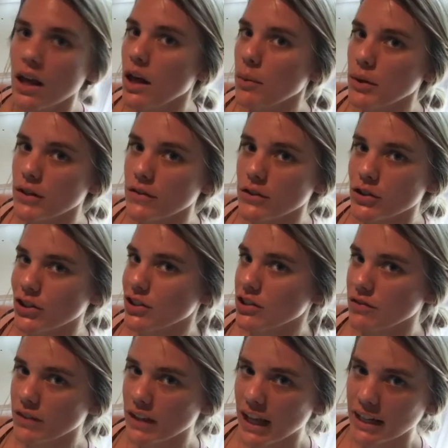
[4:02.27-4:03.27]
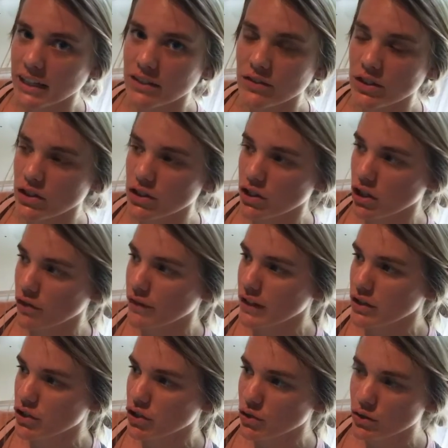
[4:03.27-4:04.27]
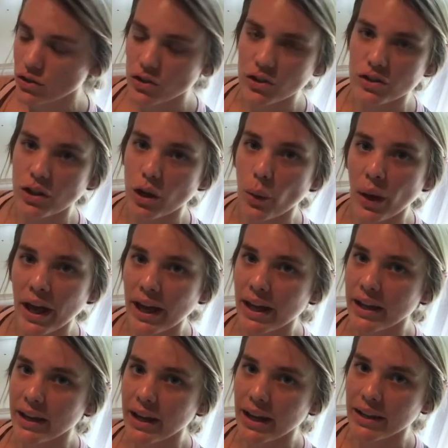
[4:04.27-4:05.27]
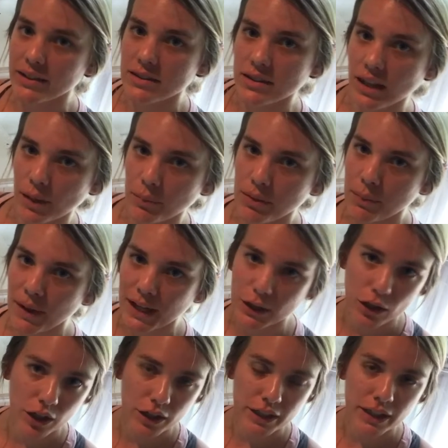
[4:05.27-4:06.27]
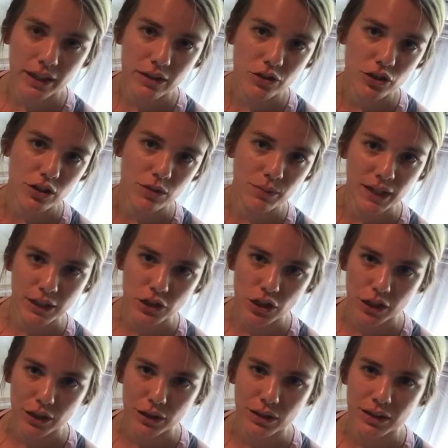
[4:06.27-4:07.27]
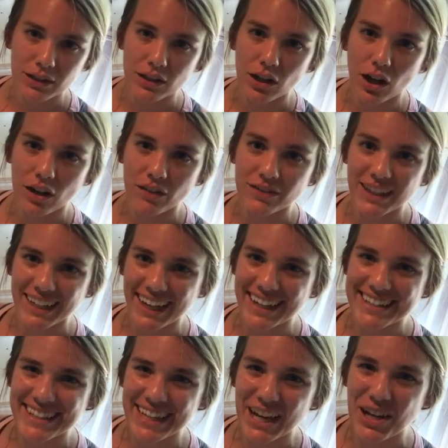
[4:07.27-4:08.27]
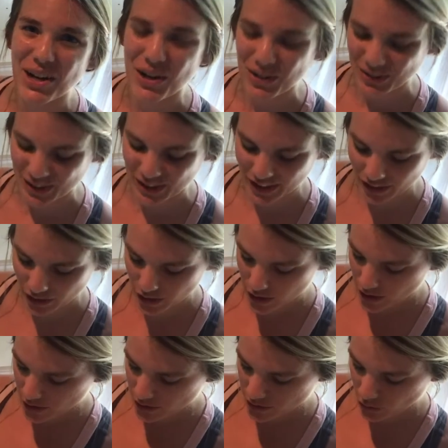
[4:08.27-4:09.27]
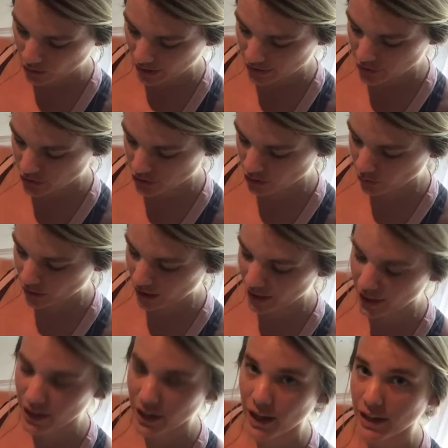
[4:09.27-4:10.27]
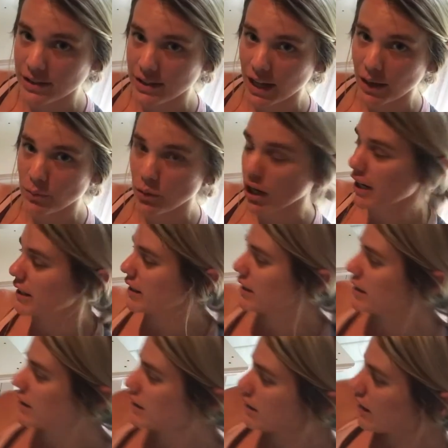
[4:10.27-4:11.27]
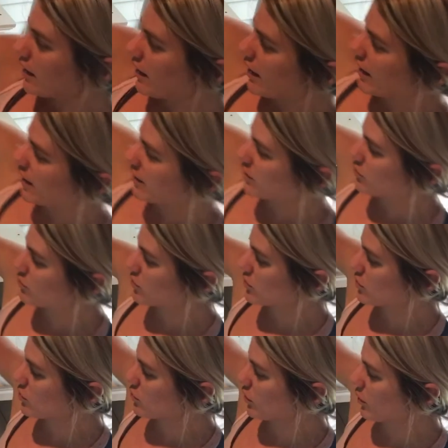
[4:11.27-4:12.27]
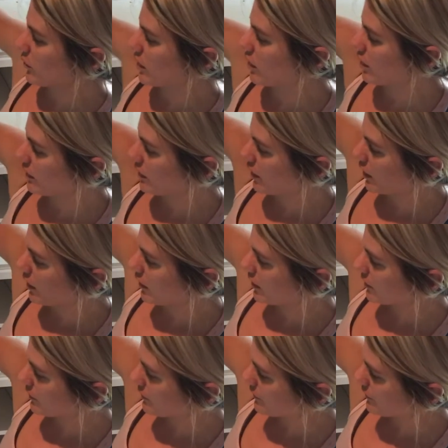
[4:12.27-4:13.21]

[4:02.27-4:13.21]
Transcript: But if it's just a flat, even surface, you can just go ahead and slap the paint on it. Just make sure you clean it off like I said earlier. So I just go ahead, I dab right in, and you just throw it on there.